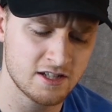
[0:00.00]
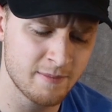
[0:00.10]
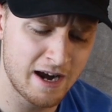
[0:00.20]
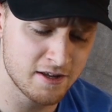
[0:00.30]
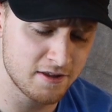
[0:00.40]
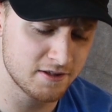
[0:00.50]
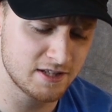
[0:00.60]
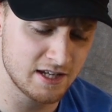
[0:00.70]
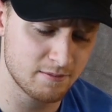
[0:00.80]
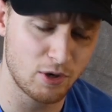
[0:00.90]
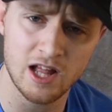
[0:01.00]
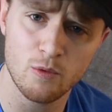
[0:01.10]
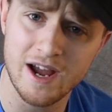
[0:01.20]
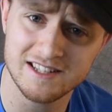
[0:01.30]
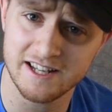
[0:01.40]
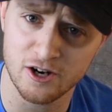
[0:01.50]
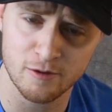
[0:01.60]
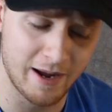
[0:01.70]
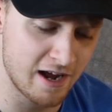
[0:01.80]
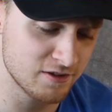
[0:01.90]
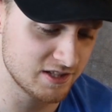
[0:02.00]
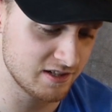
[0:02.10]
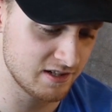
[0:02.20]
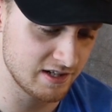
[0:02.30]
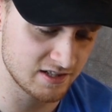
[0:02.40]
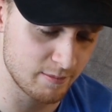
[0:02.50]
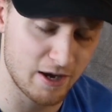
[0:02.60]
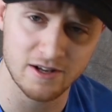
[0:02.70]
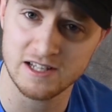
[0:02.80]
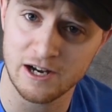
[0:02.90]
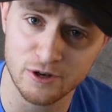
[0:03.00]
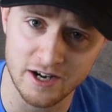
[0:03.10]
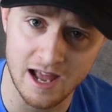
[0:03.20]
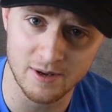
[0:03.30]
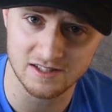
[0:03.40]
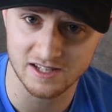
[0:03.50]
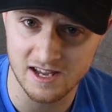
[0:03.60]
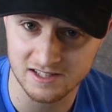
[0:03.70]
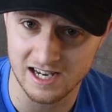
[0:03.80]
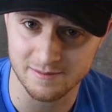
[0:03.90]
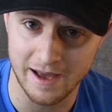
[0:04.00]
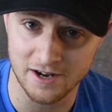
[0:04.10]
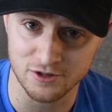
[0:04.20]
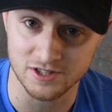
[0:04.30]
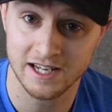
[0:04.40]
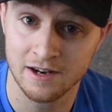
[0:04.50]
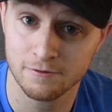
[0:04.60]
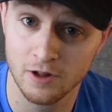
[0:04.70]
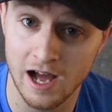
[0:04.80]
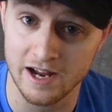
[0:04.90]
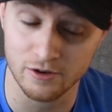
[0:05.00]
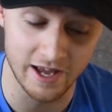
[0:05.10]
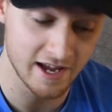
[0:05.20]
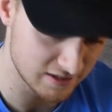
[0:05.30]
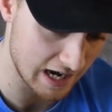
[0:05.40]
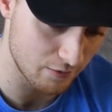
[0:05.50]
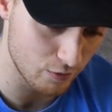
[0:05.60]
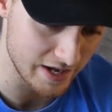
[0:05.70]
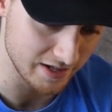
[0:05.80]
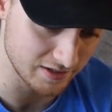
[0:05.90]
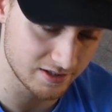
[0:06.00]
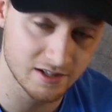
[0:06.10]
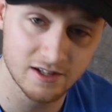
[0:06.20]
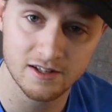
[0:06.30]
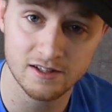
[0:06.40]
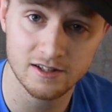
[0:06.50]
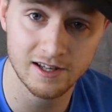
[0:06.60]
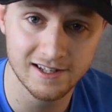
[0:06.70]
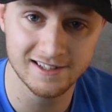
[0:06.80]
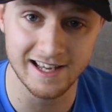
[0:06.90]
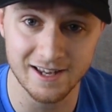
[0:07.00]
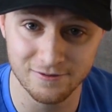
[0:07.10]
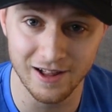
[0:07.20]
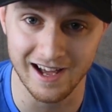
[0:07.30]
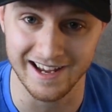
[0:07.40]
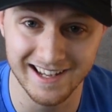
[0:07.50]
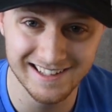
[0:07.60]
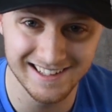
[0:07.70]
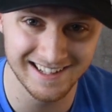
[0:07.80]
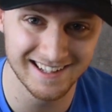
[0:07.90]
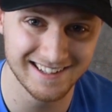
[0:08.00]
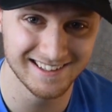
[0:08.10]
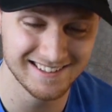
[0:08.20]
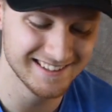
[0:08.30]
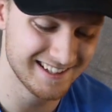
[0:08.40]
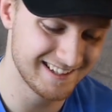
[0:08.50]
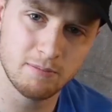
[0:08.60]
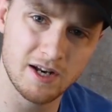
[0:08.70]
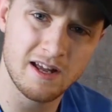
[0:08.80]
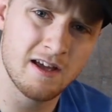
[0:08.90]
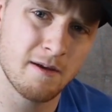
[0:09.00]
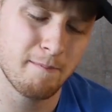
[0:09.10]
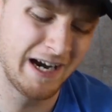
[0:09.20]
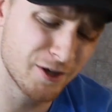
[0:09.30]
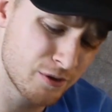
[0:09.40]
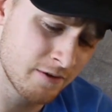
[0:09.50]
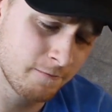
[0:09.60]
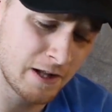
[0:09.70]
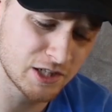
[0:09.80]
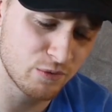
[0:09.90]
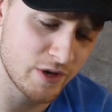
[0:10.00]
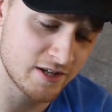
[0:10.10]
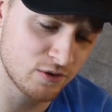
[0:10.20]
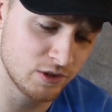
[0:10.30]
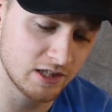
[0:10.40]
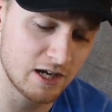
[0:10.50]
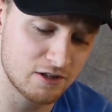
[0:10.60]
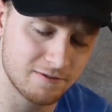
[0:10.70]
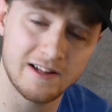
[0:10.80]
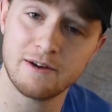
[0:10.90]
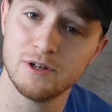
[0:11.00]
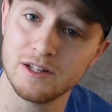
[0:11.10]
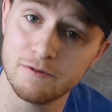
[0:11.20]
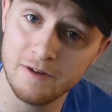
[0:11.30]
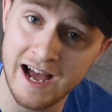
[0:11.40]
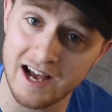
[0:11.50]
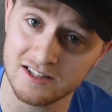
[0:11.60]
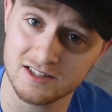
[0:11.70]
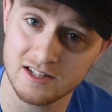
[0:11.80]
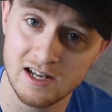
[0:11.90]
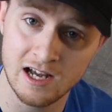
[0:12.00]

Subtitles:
Doesn't matter that this thing probably weighs 800 pounds and is about as aerodynamic as a king-size mattress. It can fly, okay? It's got wings. It can fly. But peregrine falcon wings only allow it to fly really fast.